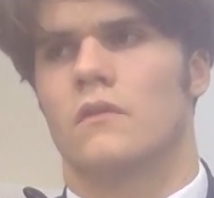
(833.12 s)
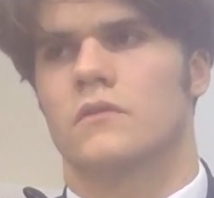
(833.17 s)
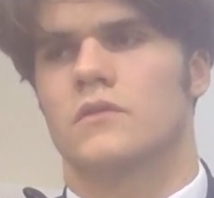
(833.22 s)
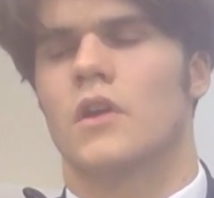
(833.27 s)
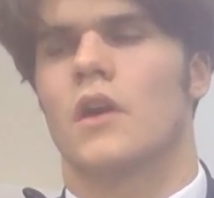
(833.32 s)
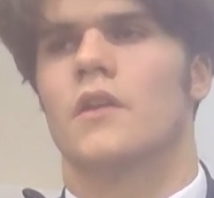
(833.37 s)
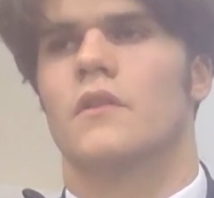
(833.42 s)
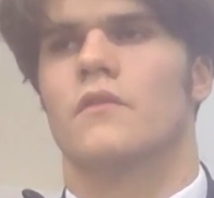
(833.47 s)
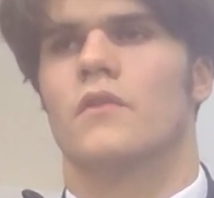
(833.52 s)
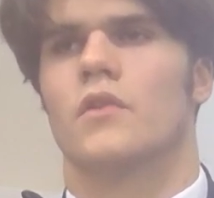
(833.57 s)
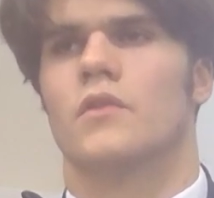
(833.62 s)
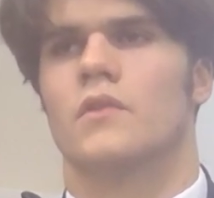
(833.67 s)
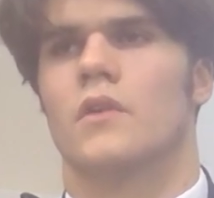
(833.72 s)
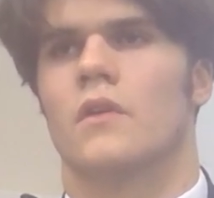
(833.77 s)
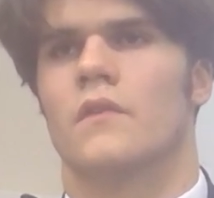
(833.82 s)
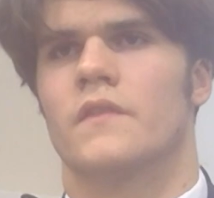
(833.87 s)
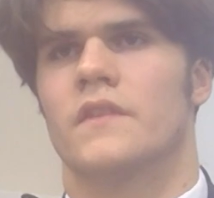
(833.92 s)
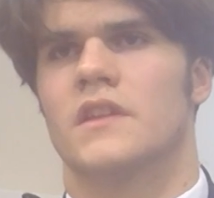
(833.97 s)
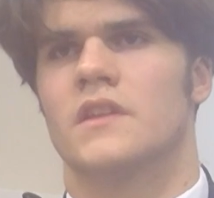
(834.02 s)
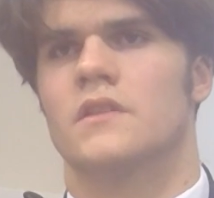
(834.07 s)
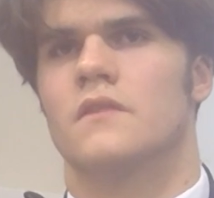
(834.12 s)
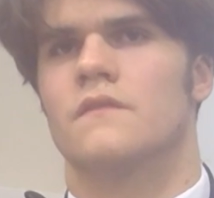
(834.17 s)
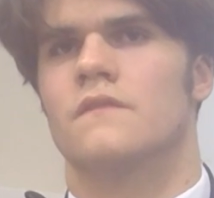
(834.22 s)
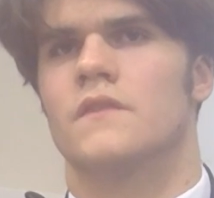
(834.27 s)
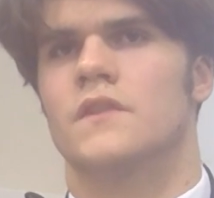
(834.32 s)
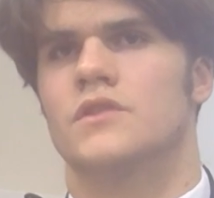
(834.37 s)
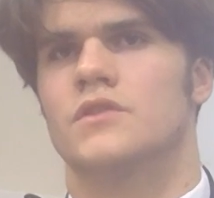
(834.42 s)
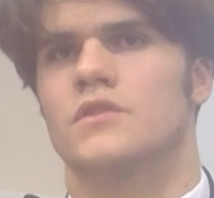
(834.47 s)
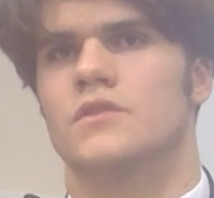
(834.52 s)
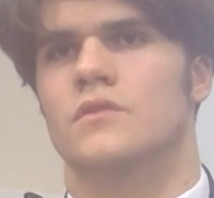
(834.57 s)
kind of on the
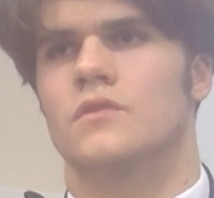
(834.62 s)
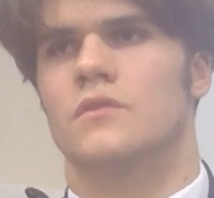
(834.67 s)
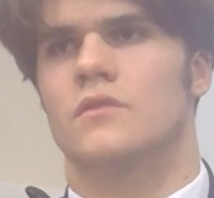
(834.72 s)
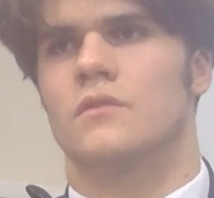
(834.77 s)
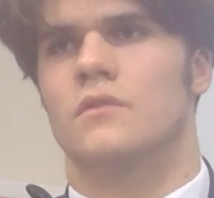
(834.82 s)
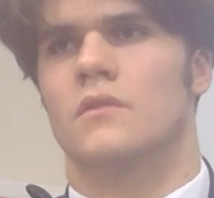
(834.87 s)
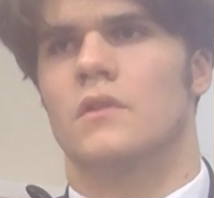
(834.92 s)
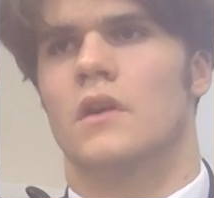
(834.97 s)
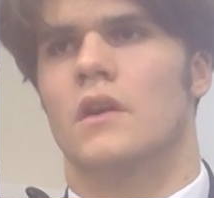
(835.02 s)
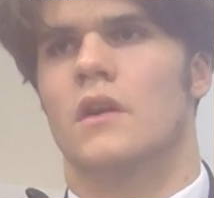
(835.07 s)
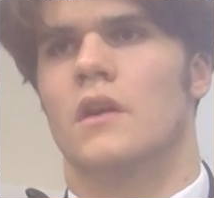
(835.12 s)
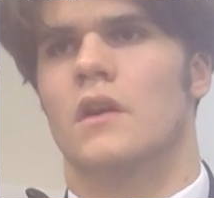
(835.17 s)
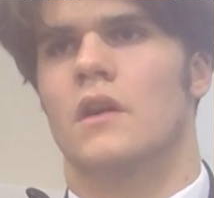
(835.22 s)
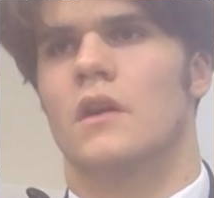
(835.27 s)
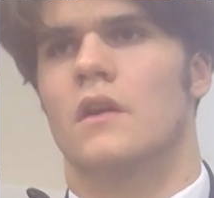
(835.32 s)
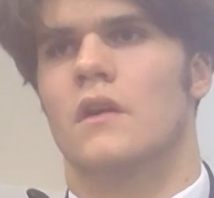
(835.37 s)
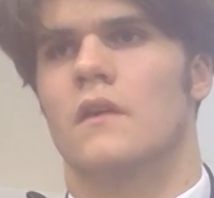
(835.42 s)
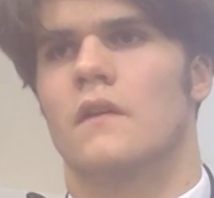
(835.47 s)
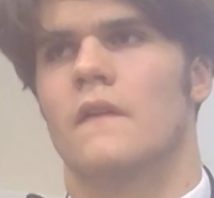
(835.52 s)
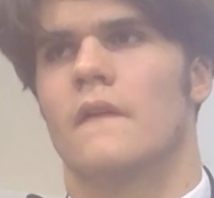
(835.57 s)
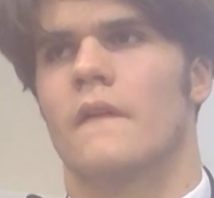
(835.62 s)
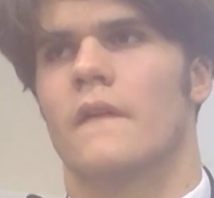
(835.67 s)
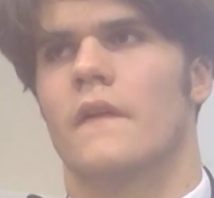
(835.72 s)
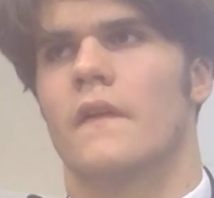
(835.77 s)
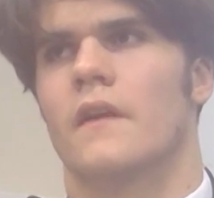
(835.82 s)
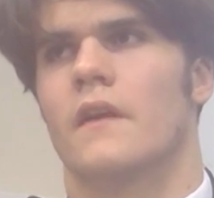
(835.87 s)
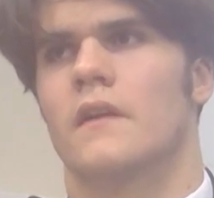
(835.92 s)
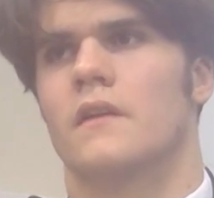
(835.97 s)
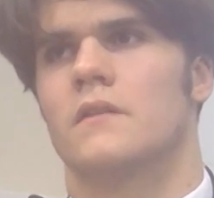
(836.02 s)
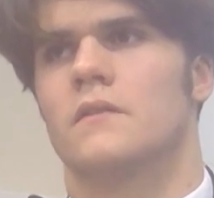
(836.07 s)
individual
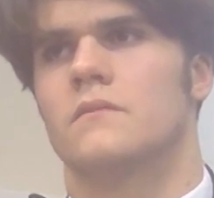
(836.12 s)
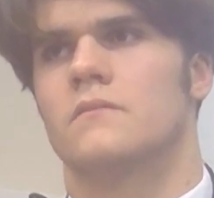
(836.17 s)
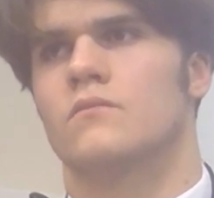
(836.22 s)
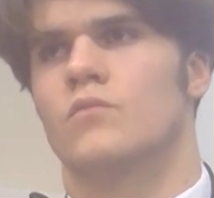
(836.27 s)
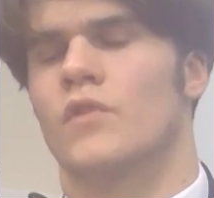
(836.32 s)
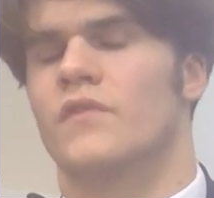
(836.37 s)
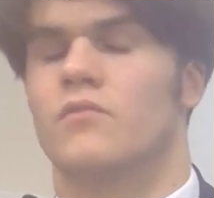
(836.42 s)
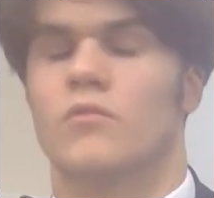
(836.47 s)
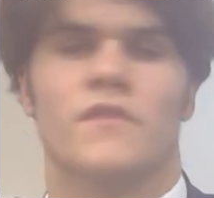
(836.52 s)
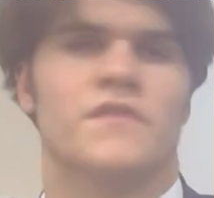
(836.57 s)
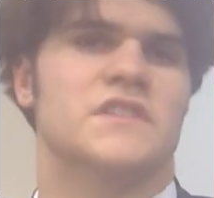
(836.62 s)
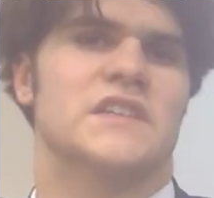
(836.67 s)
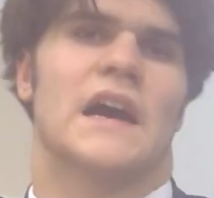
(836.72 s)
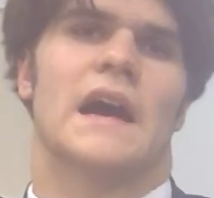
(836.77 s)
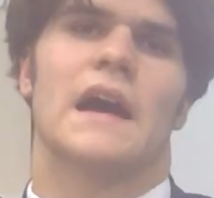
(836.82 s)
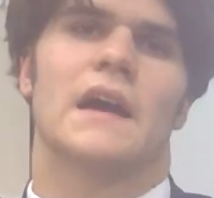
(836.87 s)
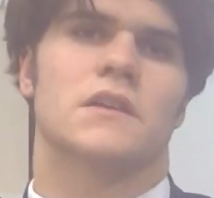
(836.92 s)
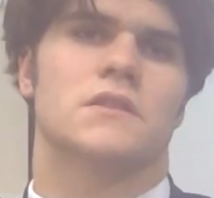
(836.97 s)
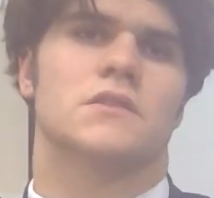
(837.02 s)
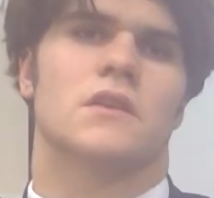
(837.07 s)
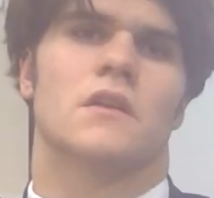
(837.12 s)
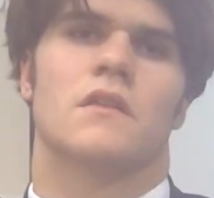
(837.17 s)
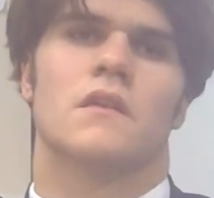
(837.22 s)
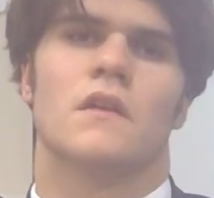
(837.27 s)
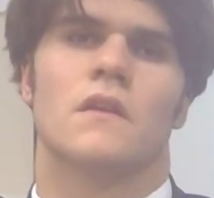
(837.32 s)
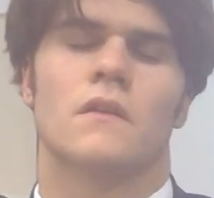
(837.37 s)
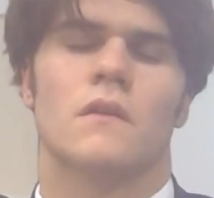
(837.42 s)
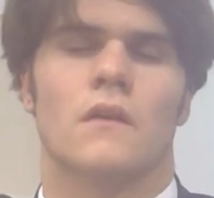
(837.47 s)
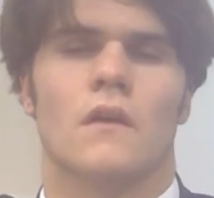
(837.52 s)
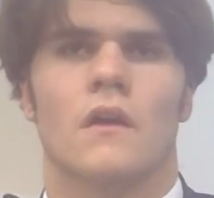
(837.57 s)
with tax, I
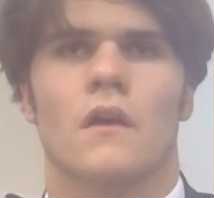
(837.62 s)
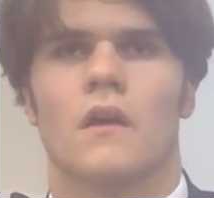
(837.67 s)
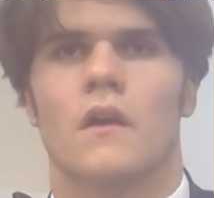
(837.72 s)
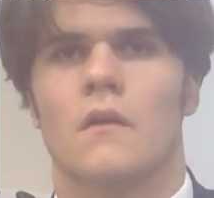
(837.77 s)
think.